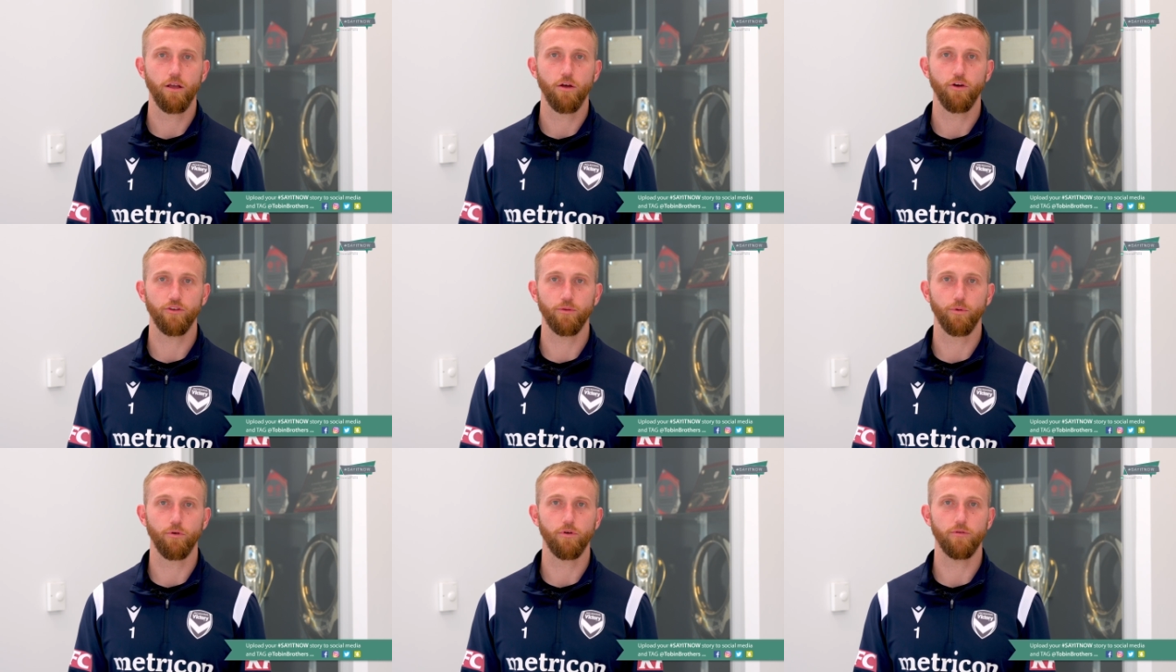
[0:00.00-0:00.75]
her
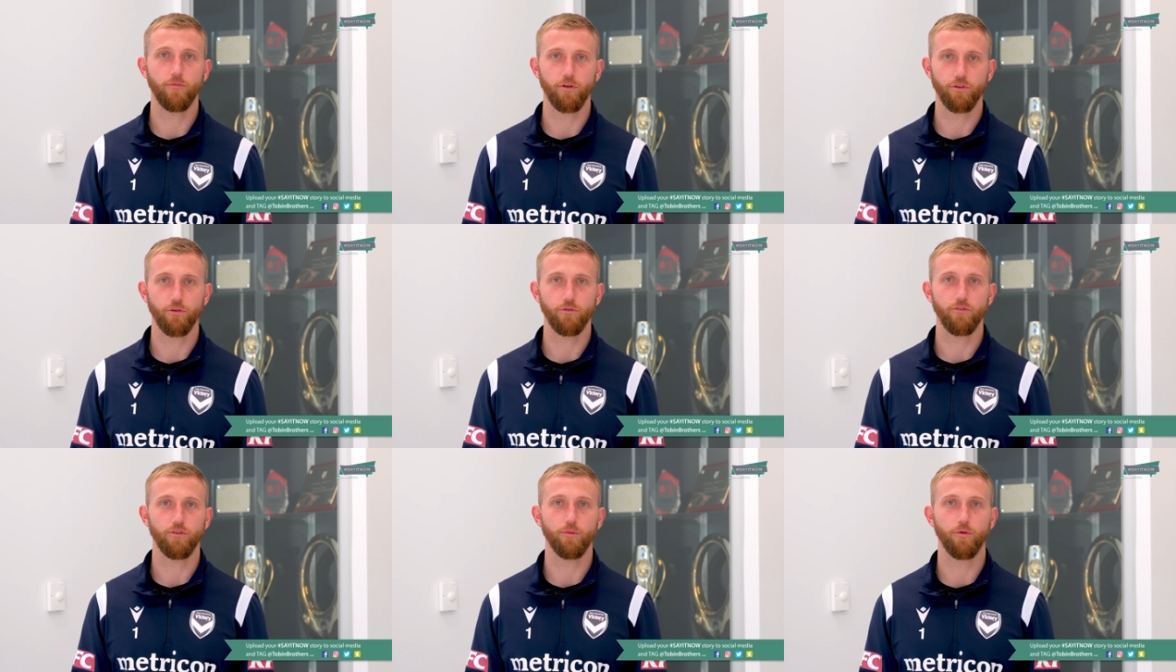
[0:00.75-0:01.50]
support and my
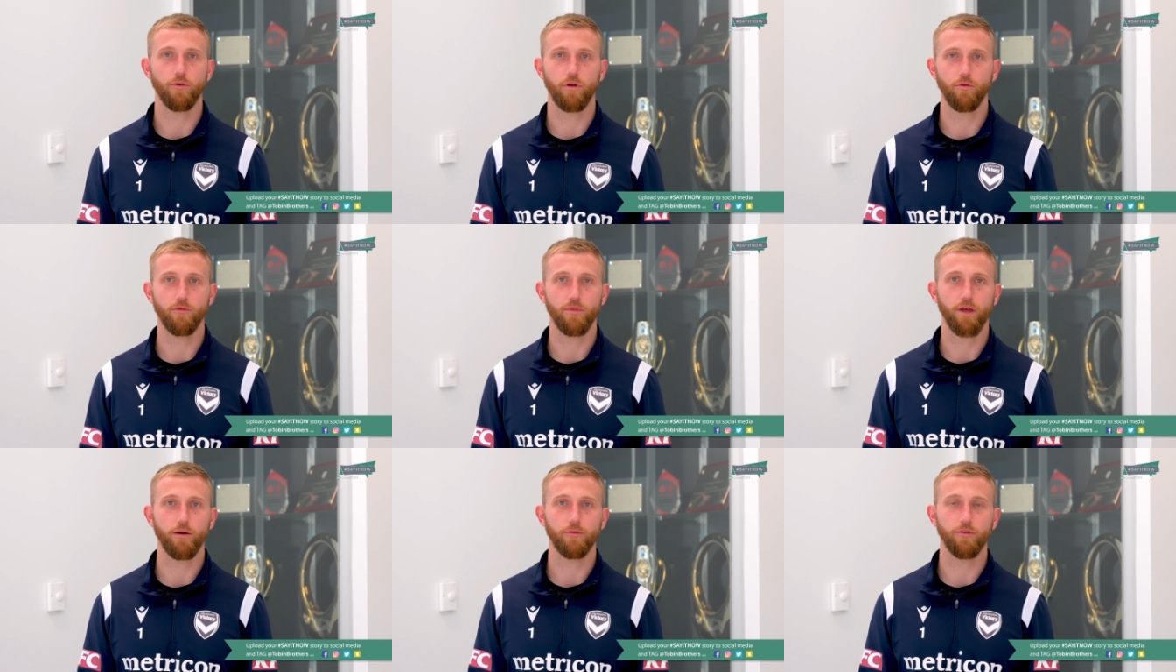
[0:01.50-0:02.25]
children's support I wouldn't
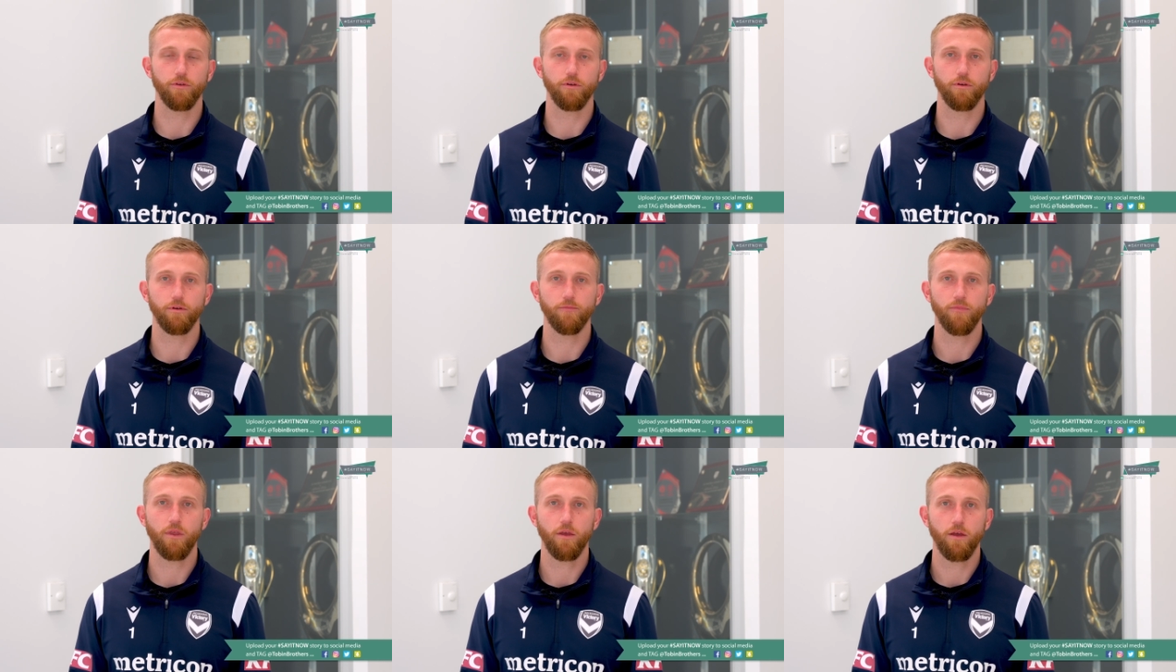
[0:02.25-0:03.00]
be able
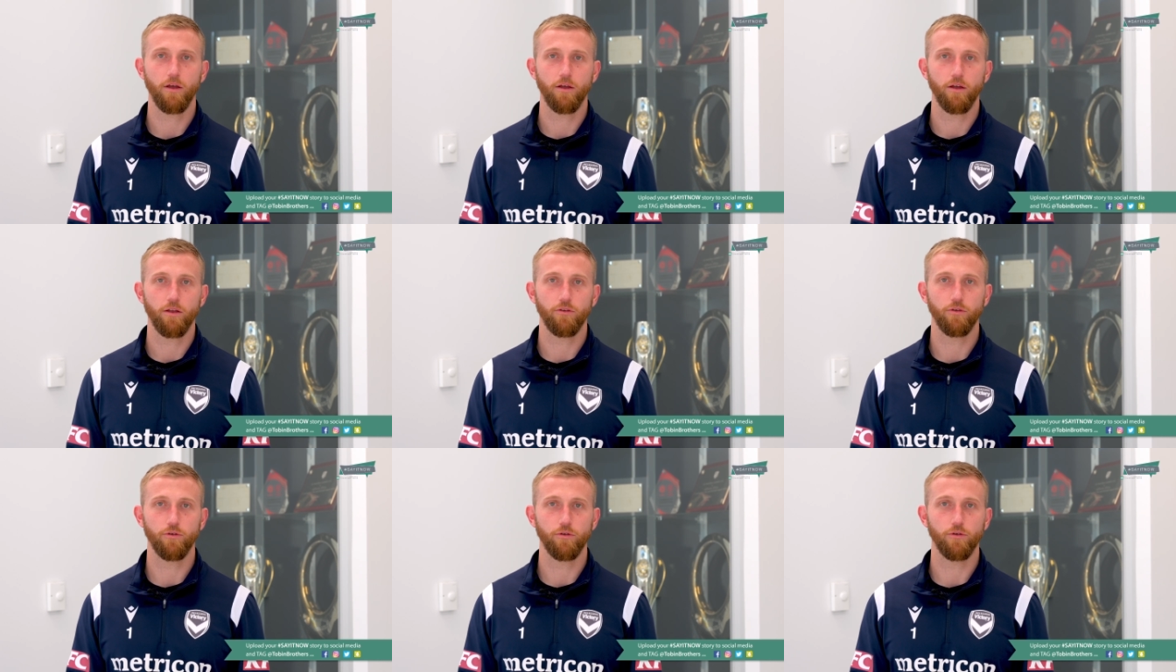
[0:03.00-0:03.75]

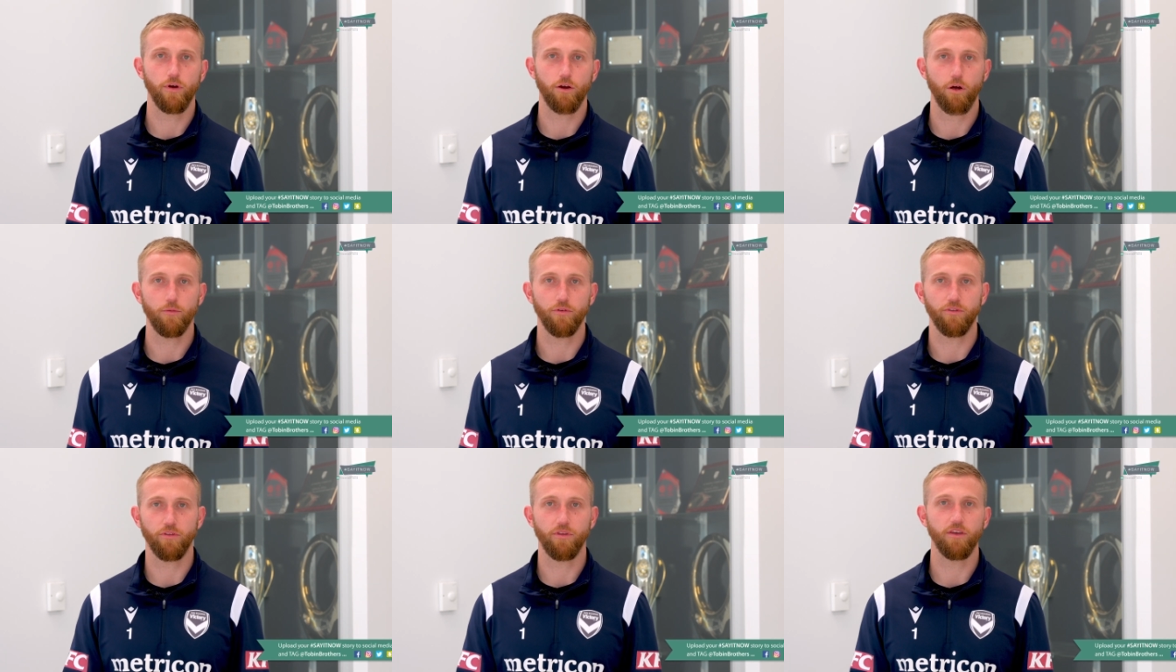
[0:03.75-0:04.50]
to
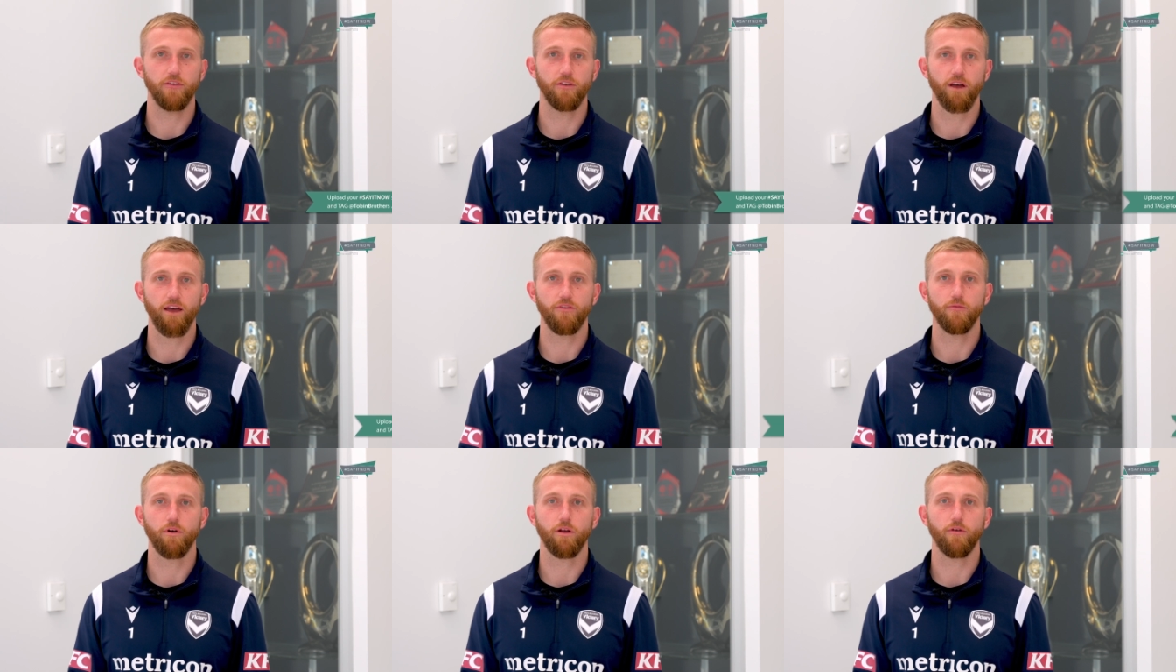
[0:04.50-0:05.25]
accomplish the things I
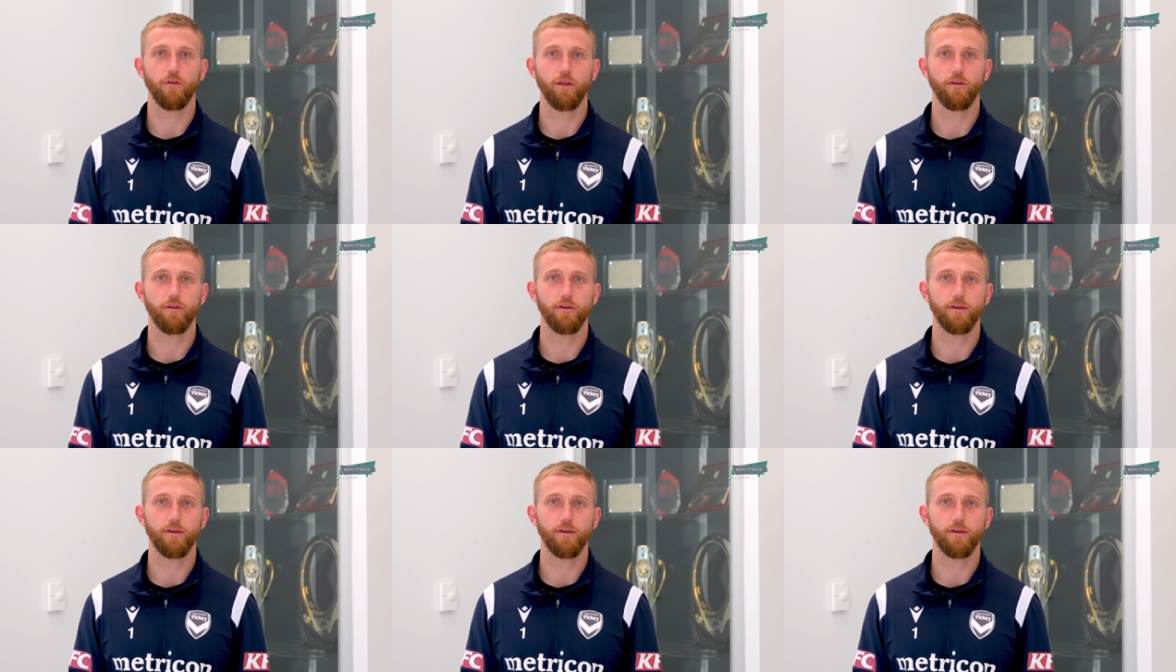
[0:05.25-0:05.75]
have in my career.